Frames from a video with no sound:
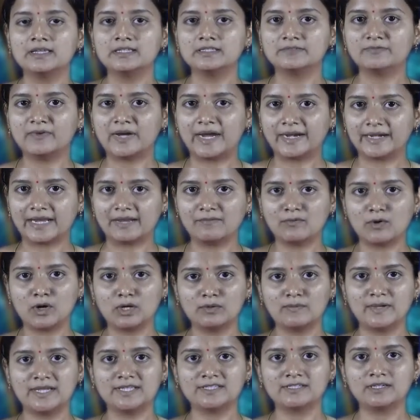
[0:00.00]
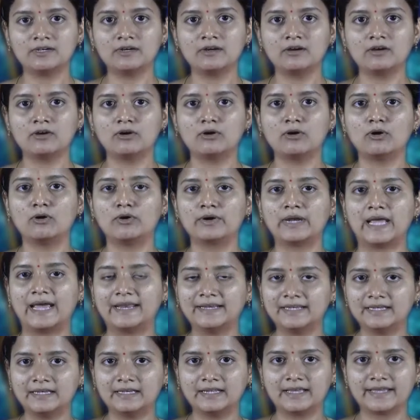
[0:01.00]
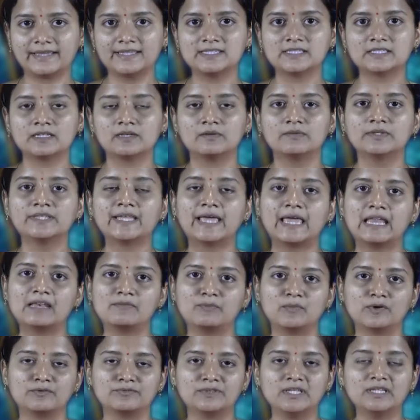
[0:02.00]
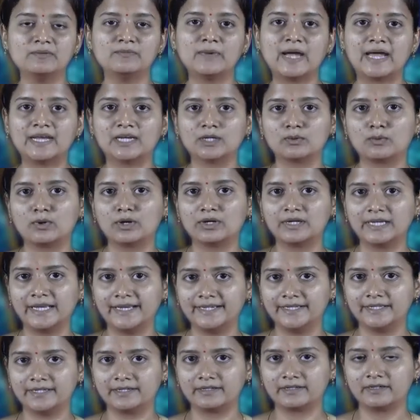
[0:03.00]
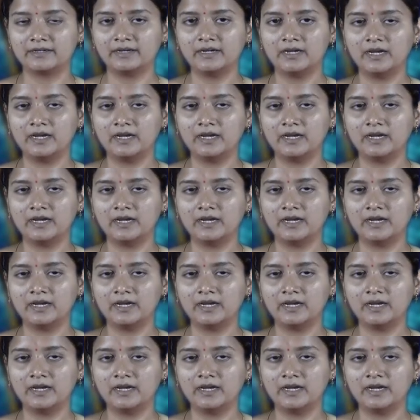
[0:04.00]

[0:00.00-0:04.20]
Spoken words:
were evaluated or analyzed with the help of the van der Waals radius.